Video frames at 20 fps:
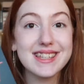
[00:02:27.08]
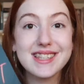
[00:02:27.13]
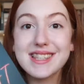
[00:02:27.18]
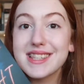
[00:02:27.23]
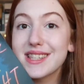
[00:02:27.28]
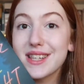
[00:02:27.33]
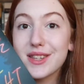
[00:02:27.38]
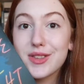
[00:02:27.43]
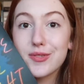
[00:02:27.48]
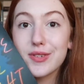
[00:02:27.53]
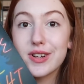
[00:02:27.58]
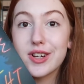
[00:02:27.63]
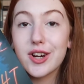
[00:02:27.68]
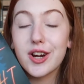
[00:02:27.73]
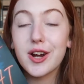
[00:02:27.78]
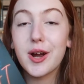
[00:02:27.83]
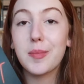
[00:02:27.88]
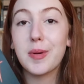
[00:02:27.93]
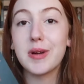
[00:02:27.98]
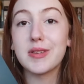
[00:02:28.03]
This is a
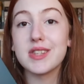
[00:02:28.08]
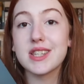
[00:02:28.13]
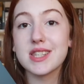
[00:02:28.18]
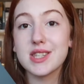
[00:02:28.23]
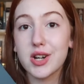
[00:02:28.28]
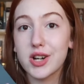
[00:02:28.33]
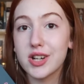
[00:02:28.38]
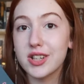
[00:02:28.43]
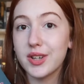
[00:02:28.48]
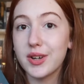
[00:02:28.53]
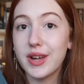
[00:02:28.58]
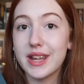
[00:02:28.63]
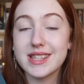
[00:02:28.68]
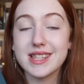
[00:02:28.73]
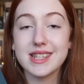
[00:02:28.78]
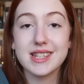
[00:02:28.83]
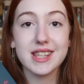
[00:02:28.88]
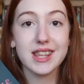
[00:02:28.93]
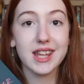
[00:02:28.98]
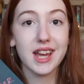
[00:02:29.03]
thriller about this girl who
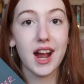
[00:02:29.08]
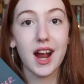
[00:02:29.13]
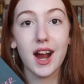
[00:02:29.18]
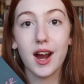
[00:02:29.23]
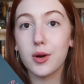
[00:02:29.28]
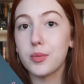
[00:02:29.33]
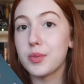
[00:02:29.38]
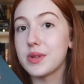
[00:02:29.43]
gets into the car